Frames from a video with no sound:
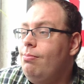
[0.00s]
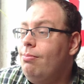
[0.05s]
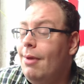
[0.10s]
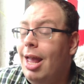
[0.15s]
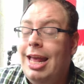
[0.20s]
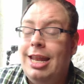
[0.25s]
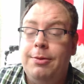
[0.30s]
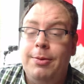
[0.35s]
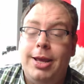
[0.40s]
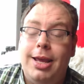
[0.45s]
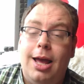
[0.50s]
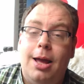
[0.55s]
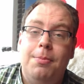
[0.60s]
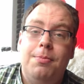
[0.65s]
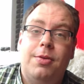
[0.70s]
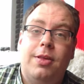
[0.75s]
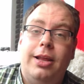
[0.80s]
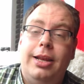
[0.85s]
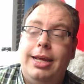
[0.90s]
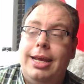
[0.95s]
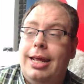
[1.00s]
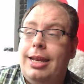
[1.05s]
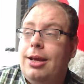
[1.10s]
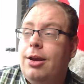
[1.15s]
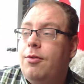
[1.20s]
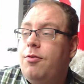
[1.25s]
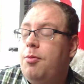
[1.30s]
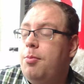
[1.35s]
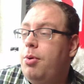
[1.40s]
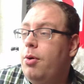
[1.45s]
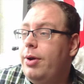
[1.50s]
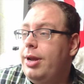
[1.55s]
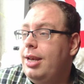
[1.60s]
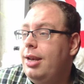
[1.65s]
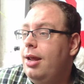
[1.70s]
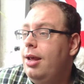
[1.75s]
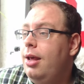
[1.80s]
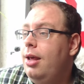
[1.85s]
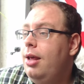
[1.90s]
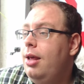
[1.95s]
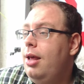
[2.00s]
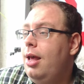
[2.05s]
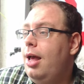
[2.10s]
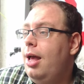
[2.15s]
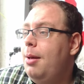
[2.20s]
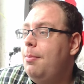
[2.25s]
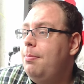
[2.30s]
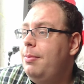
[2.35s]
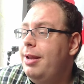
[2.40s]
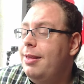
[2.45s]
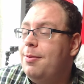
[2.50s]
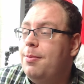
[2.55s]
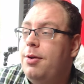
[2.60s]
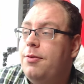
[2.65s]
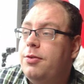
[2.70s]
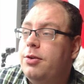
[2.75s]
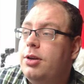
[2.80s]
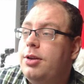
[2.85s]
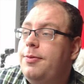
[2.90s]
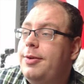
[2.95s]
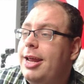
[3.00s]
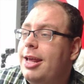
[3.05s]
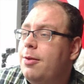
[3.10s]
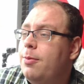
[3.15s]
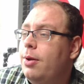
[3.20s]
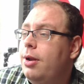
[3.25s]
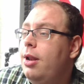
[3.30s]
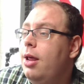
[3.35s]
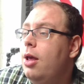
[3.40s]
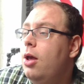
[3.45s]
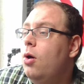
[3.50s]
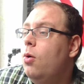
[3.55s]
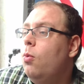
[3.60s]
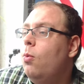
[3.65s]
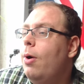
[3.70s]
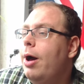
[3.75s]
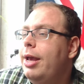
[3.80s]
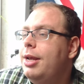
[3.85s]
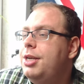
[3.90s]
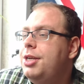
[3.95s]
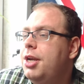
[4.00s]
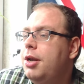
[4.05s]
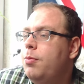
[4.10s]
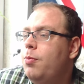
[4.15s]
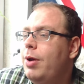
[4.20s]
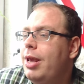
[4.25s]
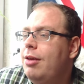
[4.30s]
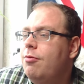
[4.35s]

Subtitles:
Anyway, I'm slightly getting off the point. Let's move on to the next one. Why should we